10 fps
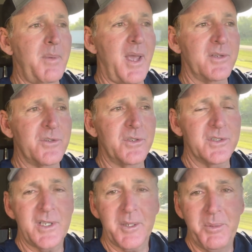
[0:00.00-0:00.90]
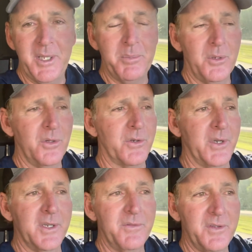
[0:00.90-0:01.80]
Bass are just like people, they're
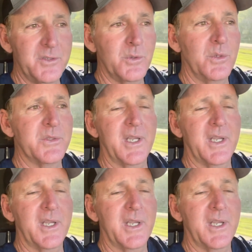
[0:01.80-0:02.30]
individuals,